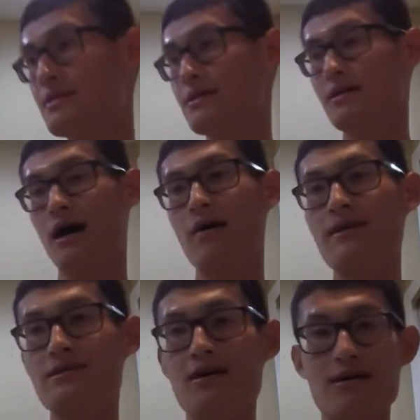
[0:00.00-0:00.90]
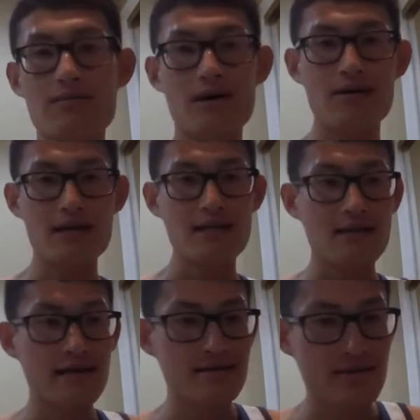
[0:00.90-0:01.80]
I'll be talking about getting
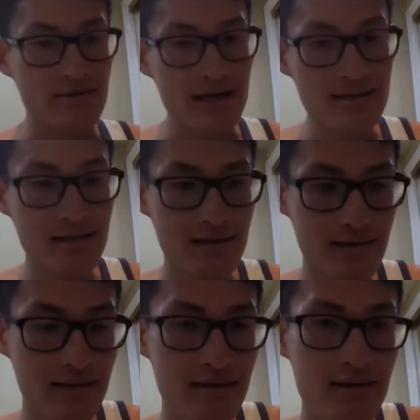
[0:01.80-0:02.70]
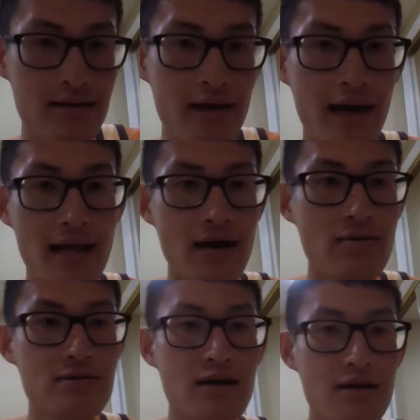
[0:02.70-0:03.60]
LASIK, right? And
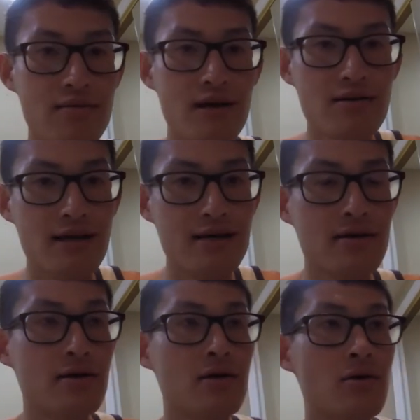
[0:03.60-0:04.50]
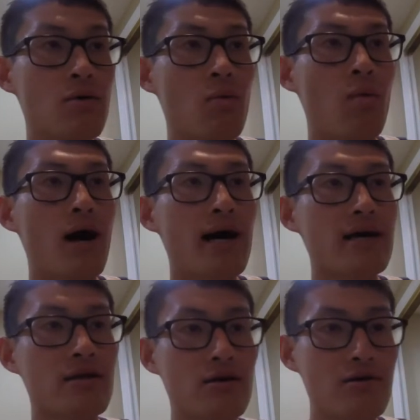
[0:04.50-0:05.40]
I'll talk about like why,
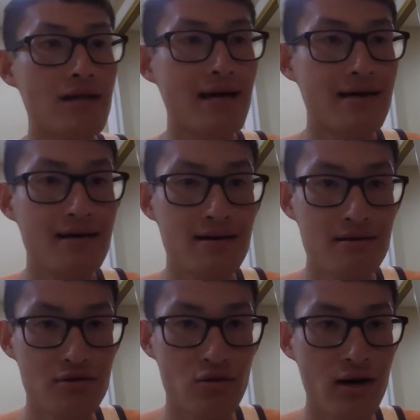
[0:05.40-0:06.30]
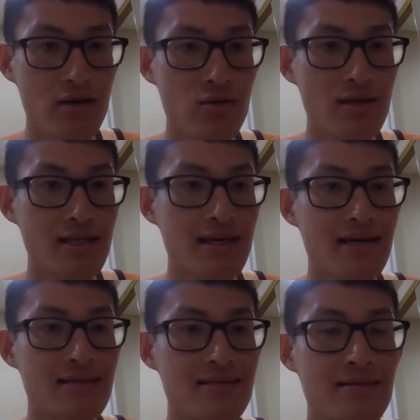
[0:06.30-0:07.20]
like 2020
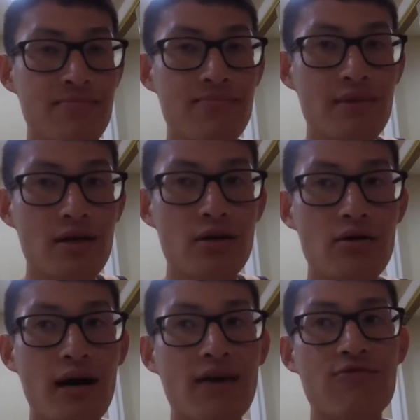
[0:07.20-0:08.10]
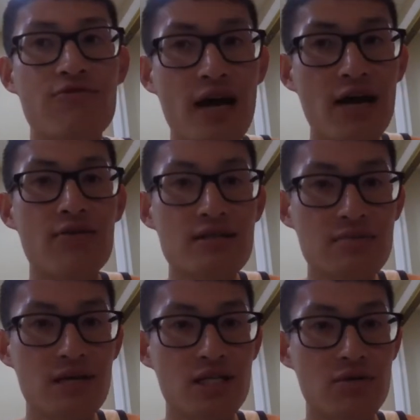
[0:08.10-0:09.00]
is, a very
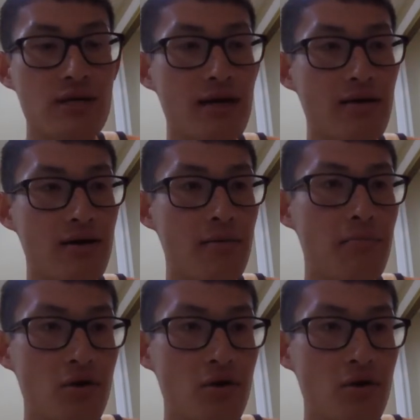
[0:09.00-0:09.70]
special year, the most